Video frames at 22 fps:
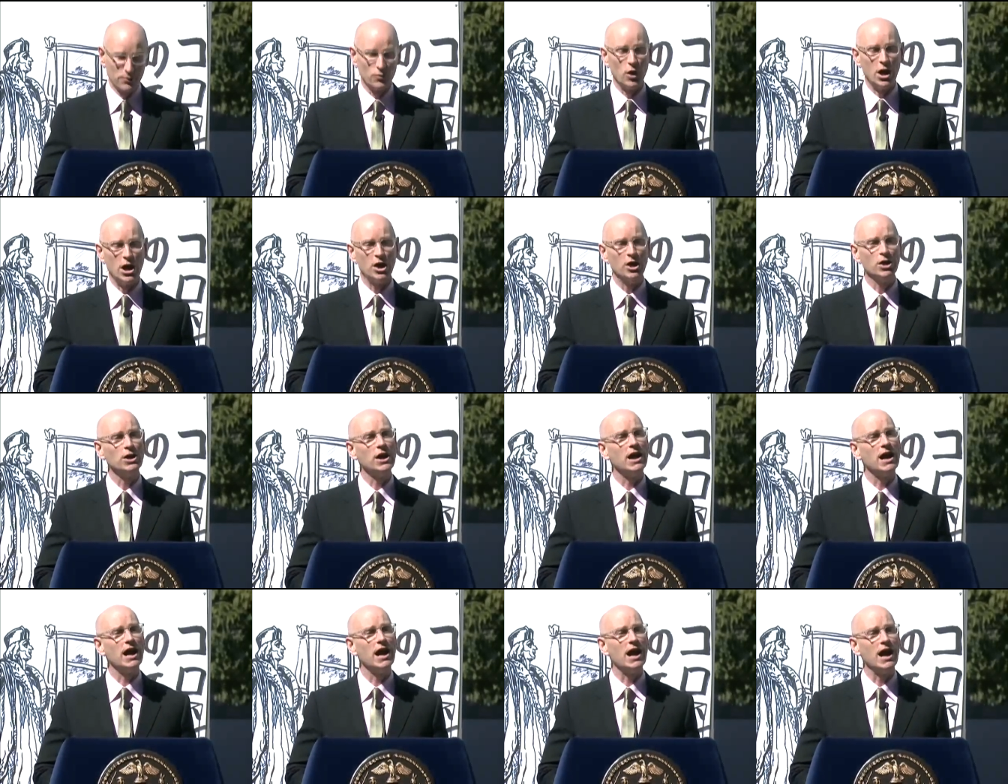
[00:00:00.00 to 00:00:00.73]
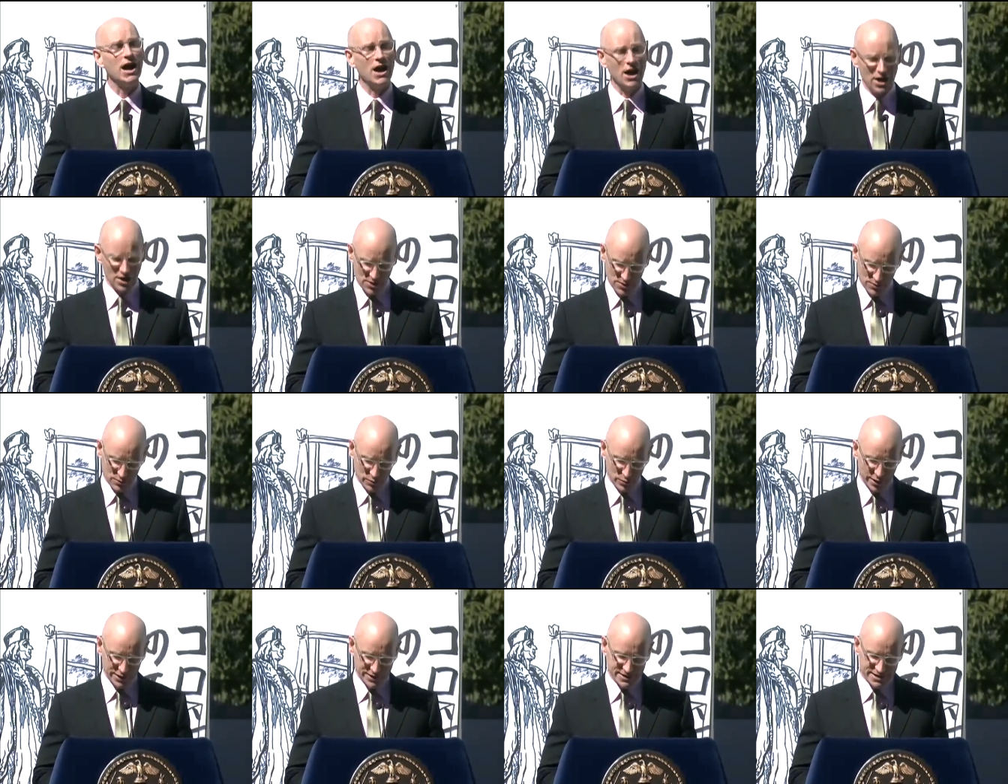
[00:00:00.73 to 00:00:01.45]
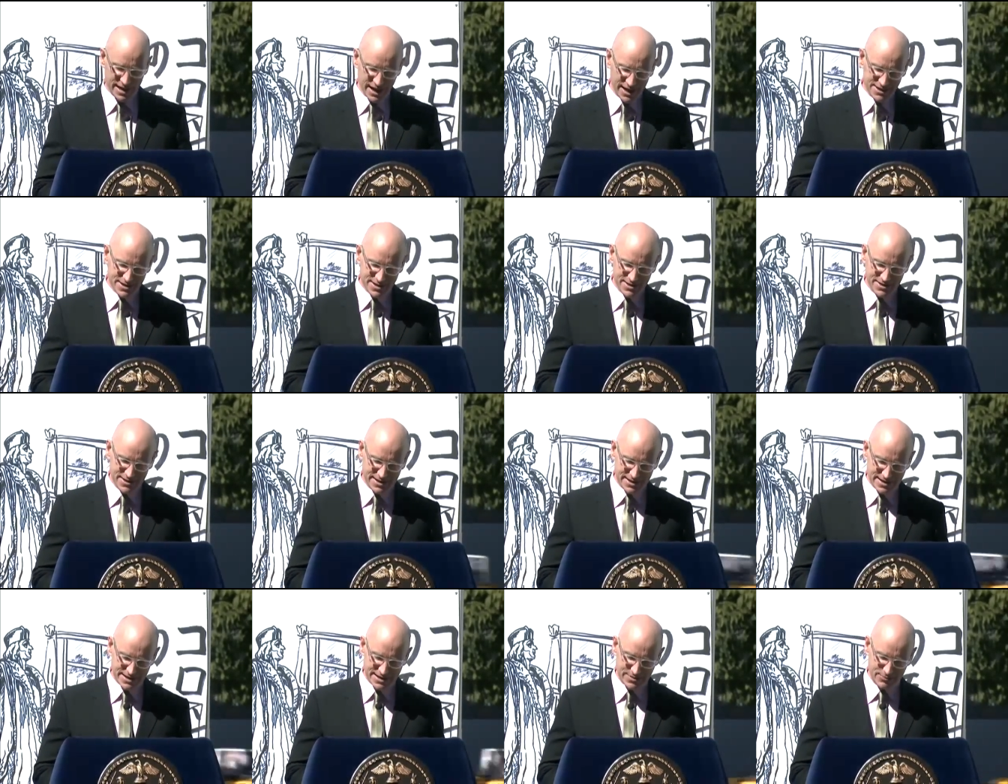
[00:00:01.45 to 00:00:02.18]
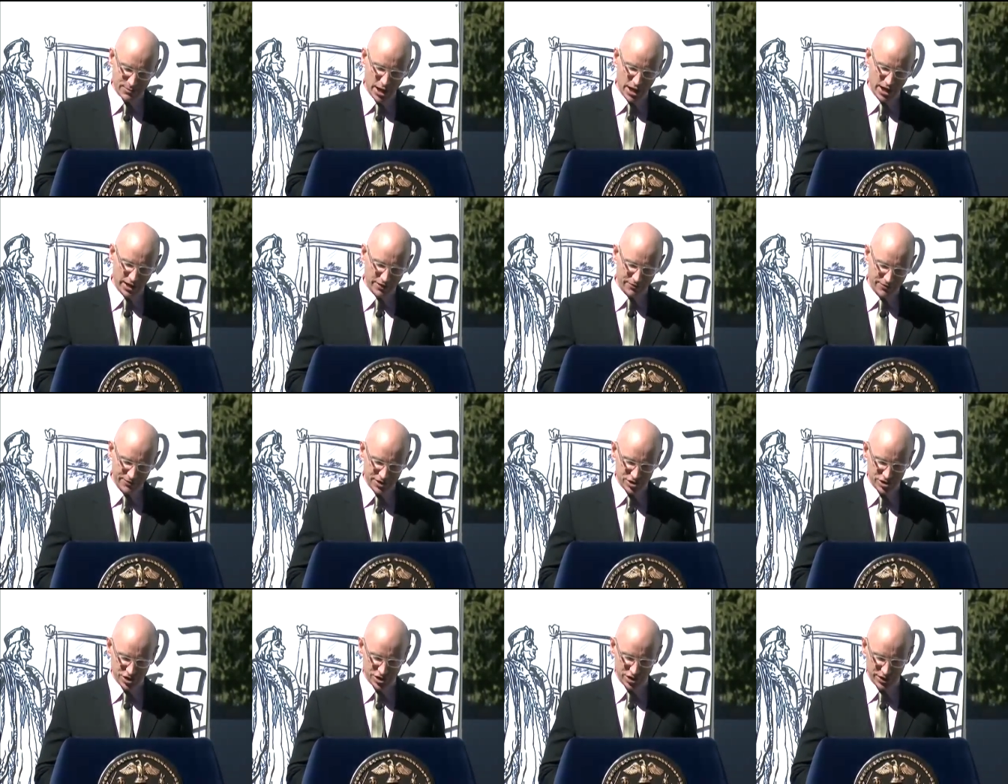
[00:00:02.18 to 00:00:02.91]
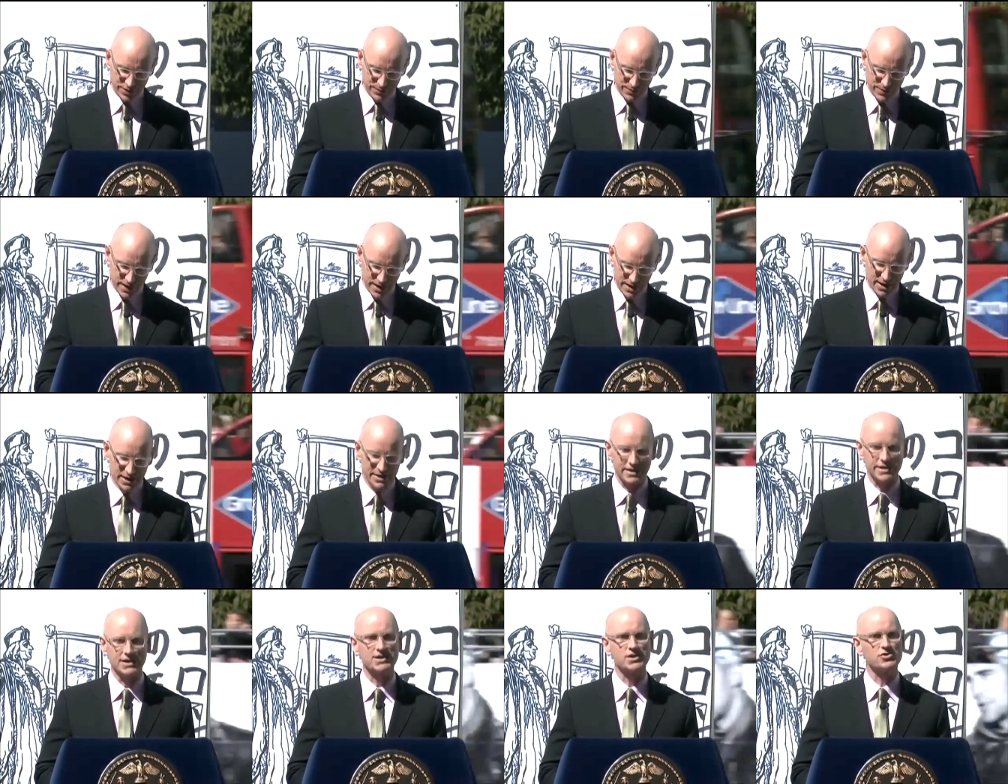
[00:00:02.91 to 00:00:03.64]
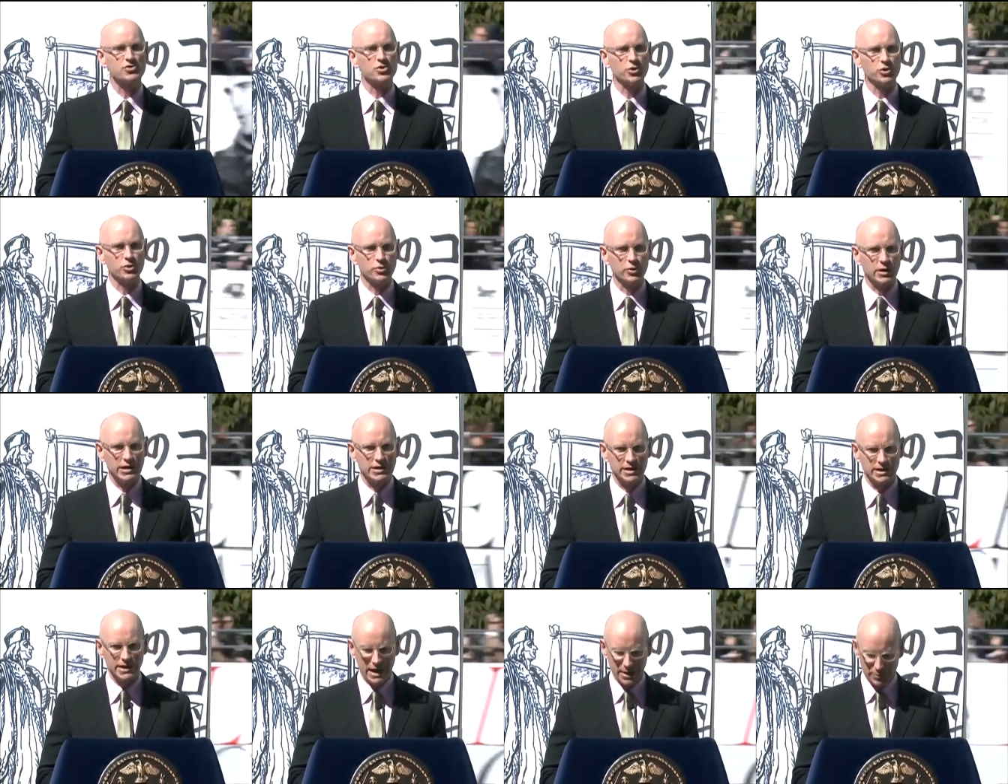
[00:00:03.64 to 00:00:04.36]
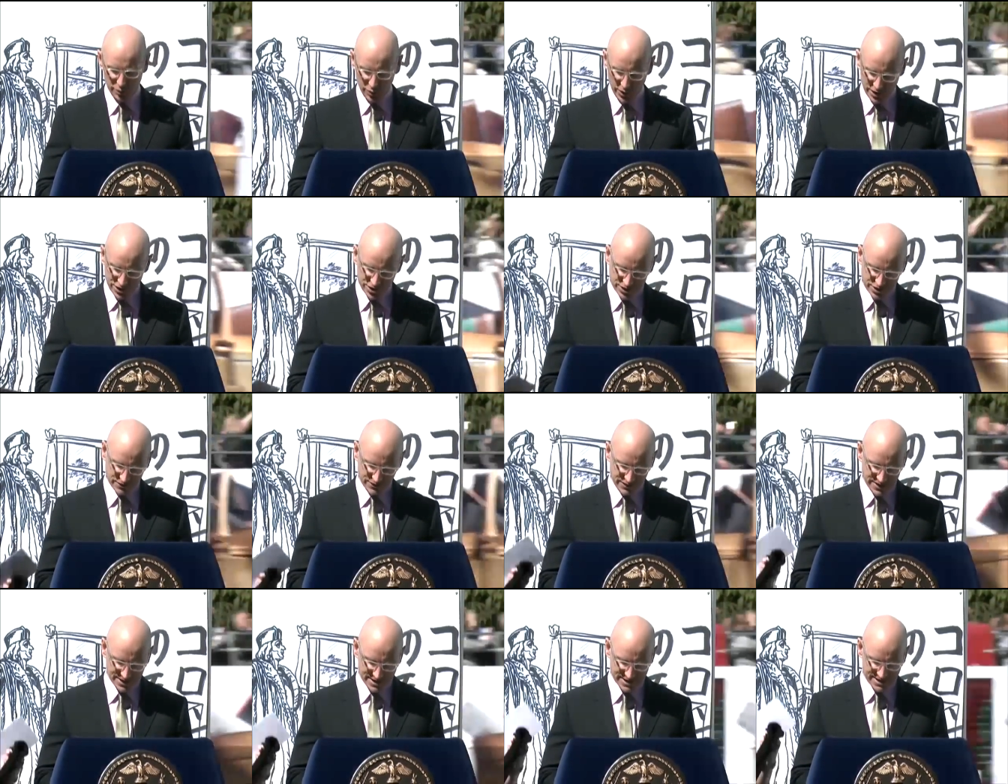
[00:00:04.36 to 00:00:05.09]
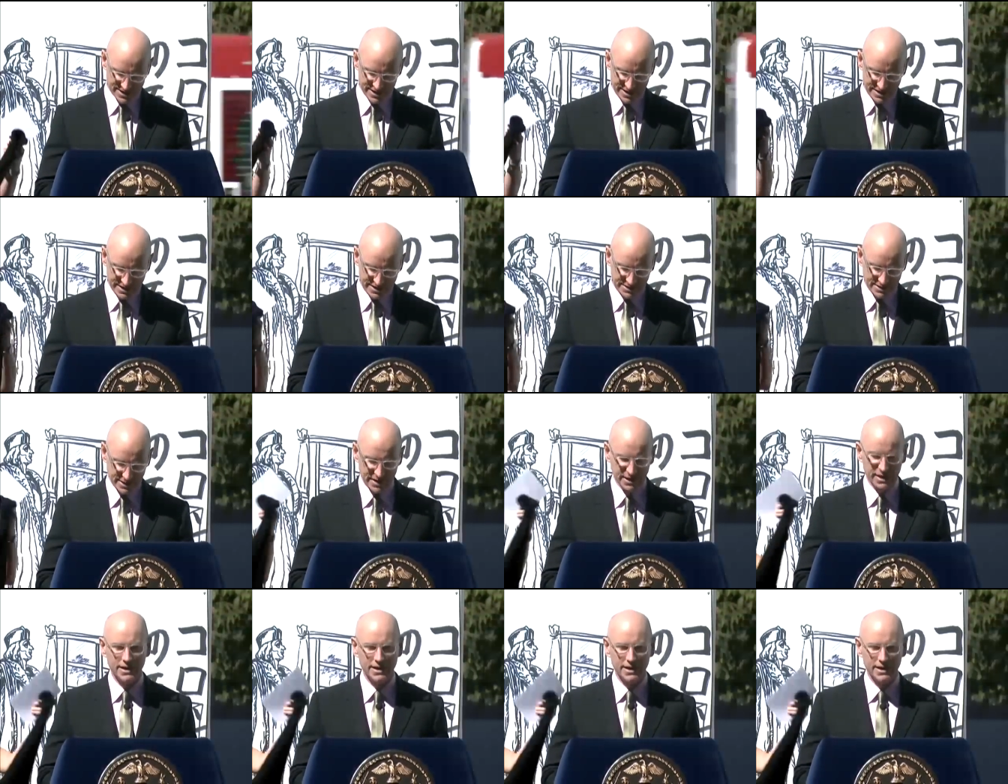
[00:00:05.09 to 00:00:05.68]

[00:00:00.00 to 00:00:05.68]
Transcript: Well, with Tatzu's inspired vision, the extraordinary collaboration of the city,